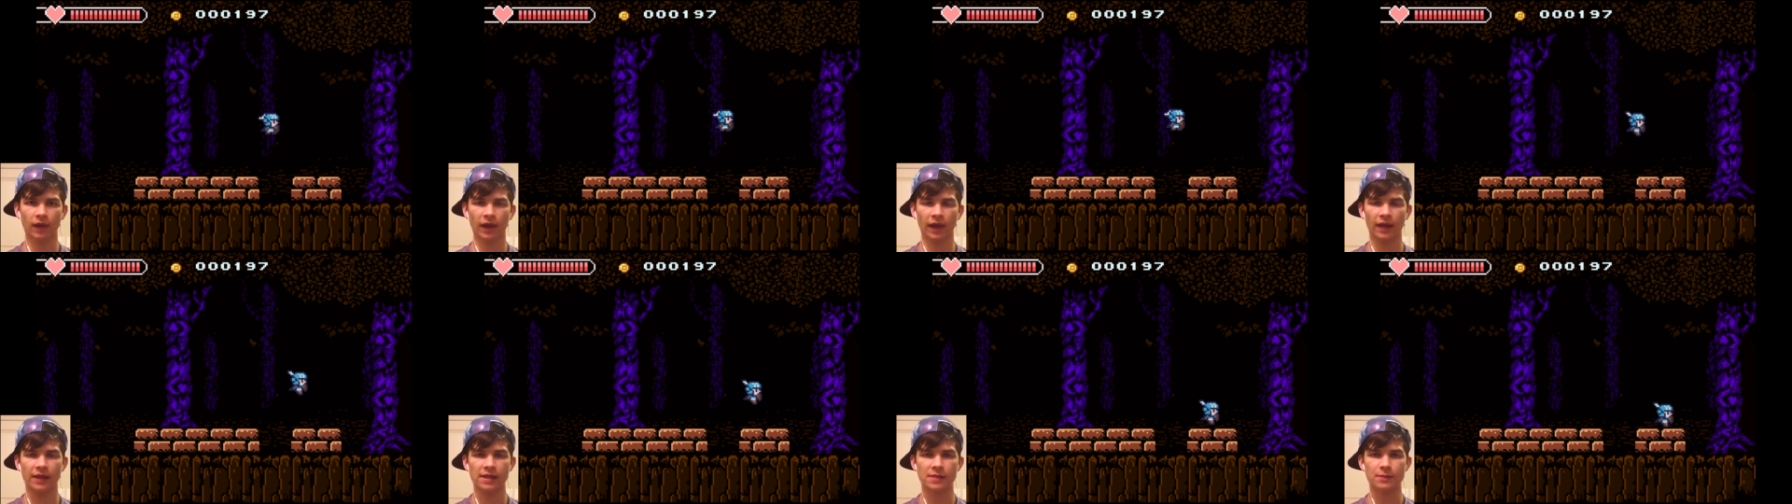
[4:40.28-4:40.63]

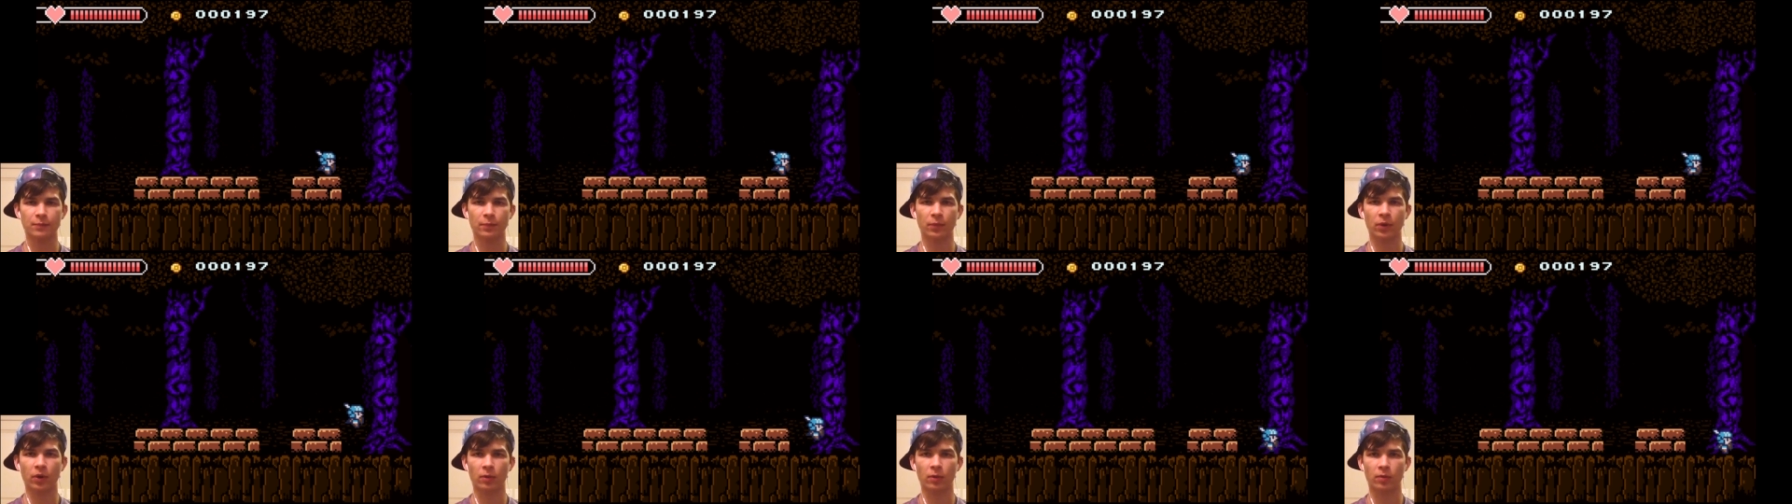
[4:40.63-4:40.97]
And he's
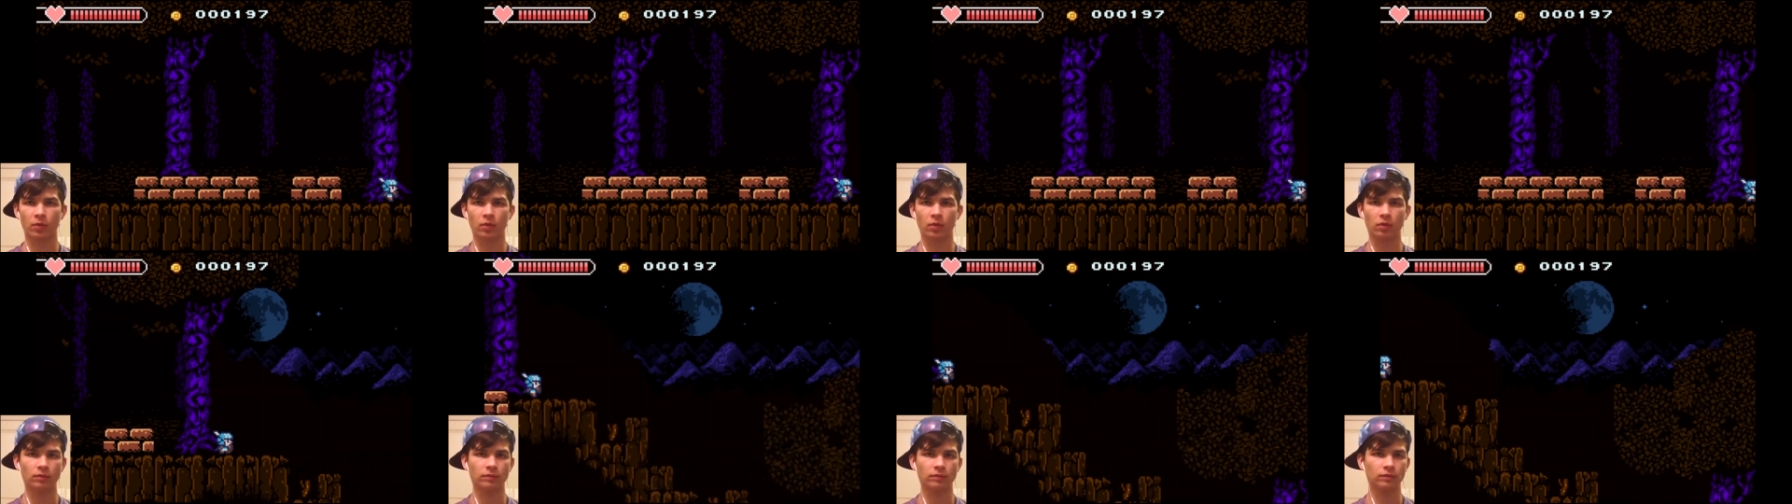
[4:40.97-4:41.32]

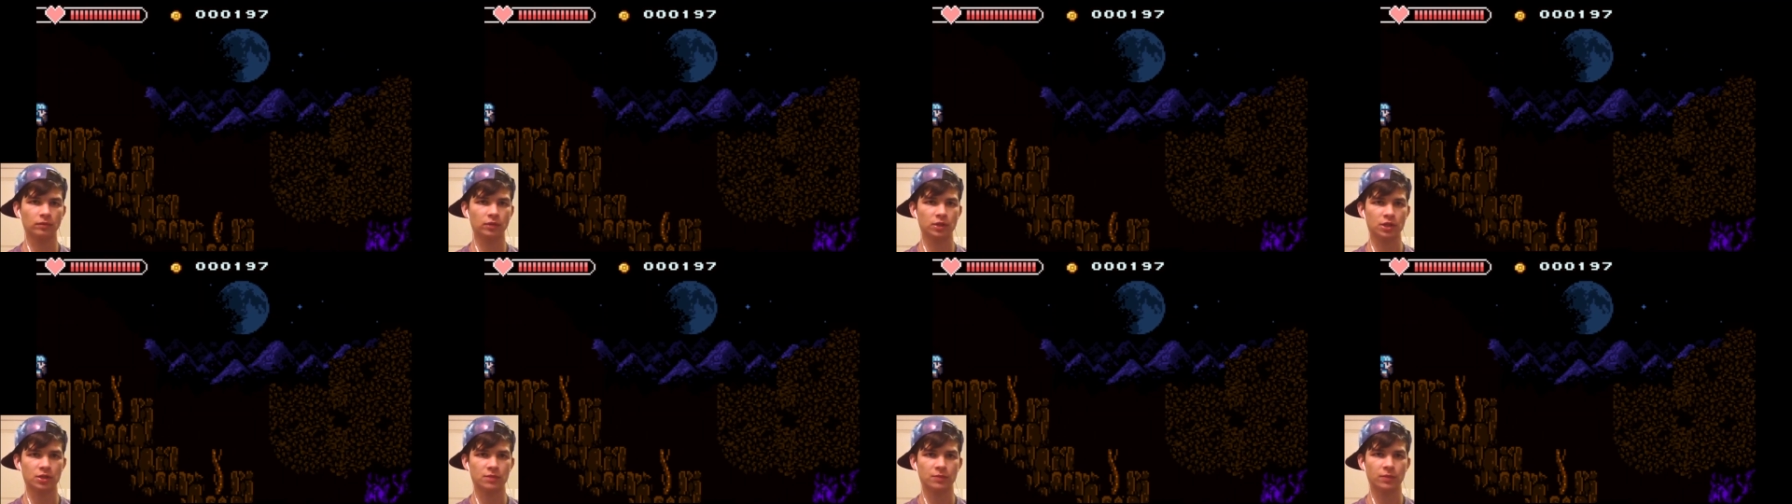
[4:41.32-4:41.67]
purple,
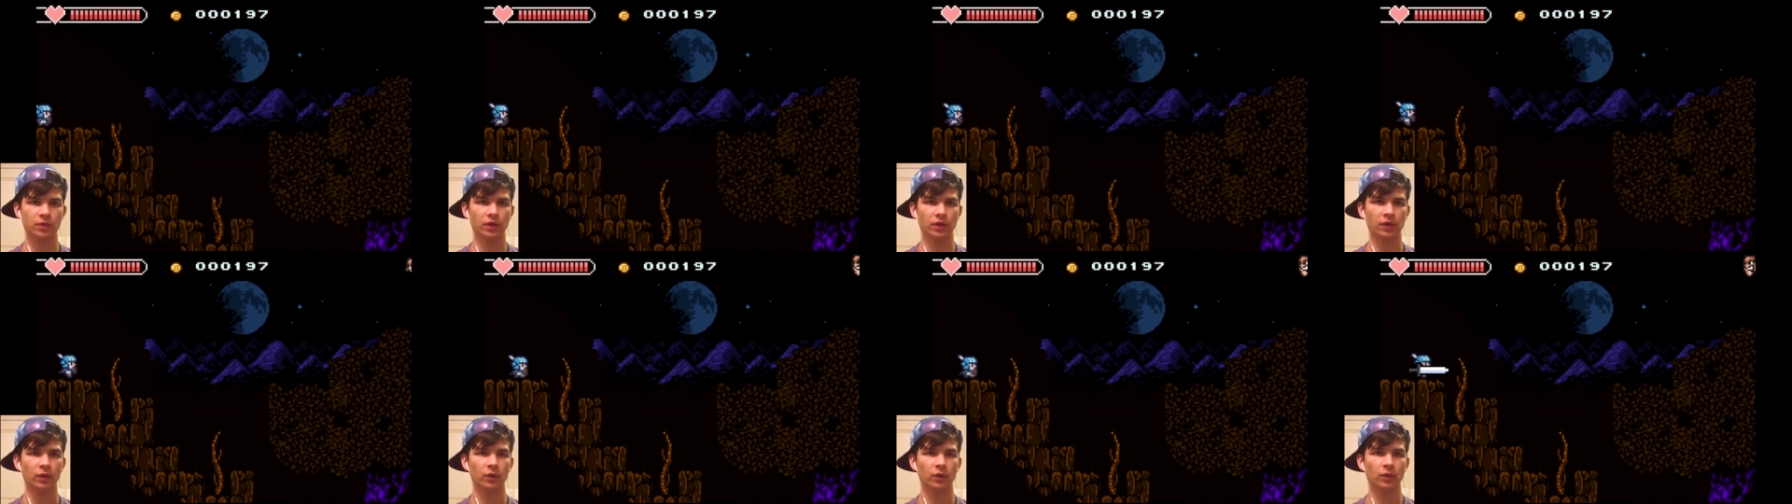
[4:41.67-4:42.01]
which is
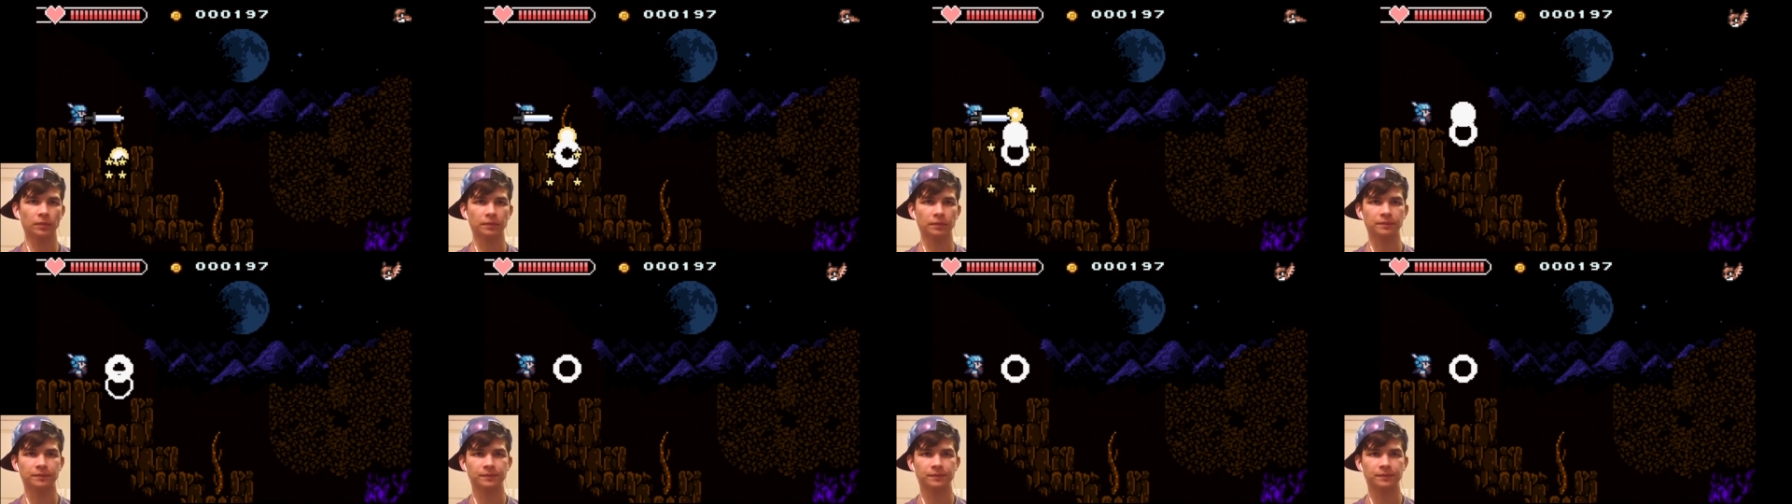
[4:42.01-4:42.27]
pretty cool.